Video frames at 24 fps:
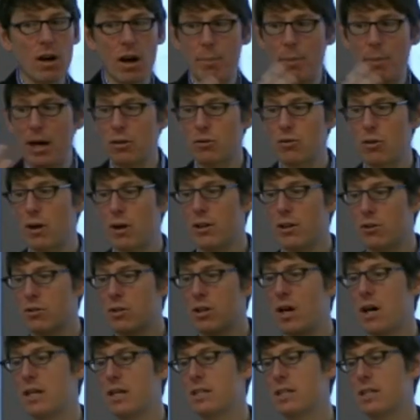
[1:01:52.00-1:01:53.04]
about drawing those
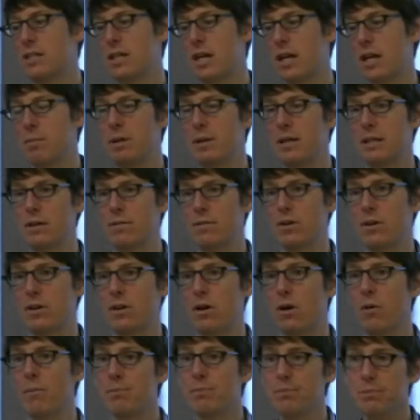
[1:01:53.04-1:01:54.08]
lines, it's going to be
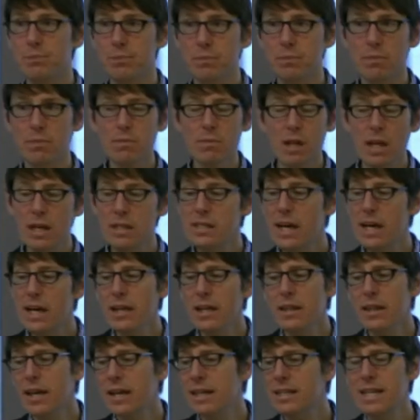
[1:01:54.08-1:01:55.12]
difficult.
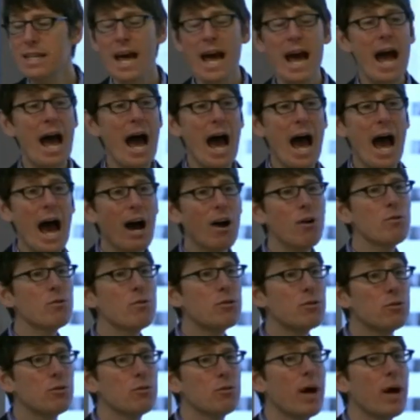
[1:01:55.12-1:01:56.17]
Second thing is, how
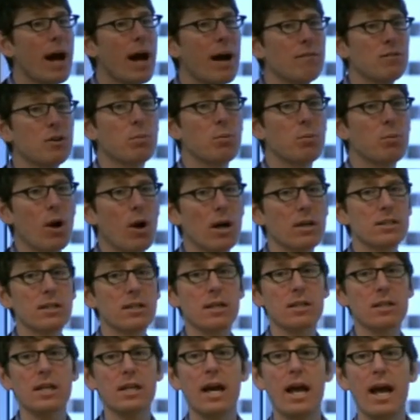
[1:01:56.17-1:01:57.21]
do you have your
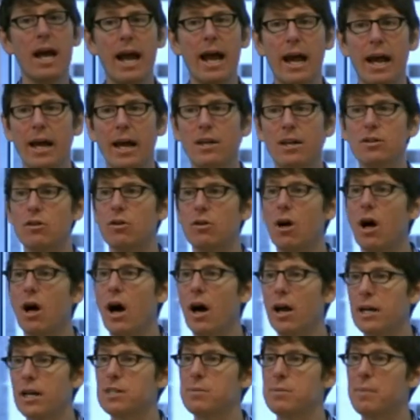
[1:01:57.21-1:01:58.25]
process handle
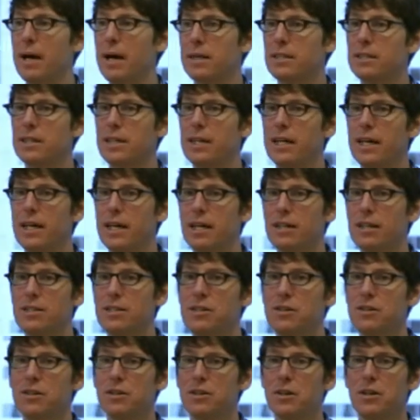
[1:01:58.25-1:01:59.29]
unexpected
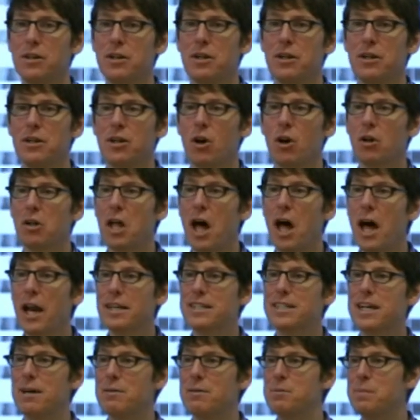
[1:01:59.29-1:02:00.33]
hits? You know, a lot
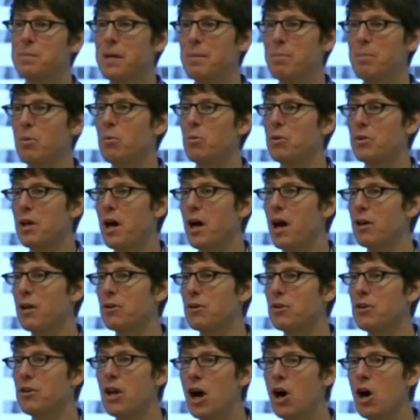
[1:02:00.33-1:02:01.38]
of times people will
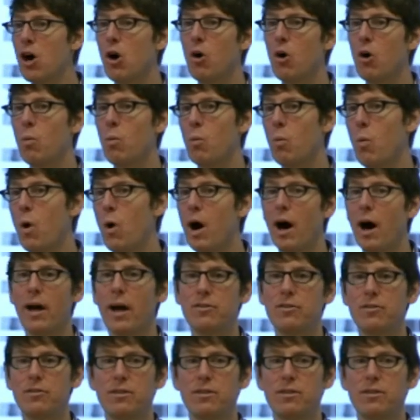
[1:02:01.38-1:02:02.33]
not know what